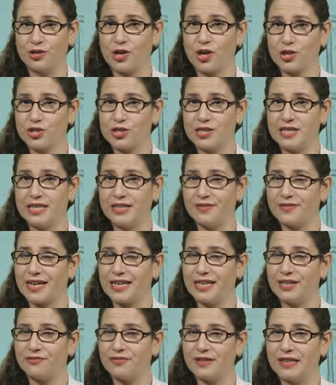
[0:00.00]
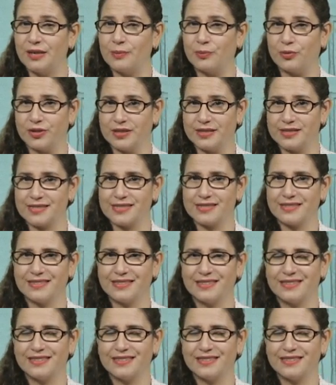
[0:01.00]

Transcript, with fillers: not to leave any fingerprints.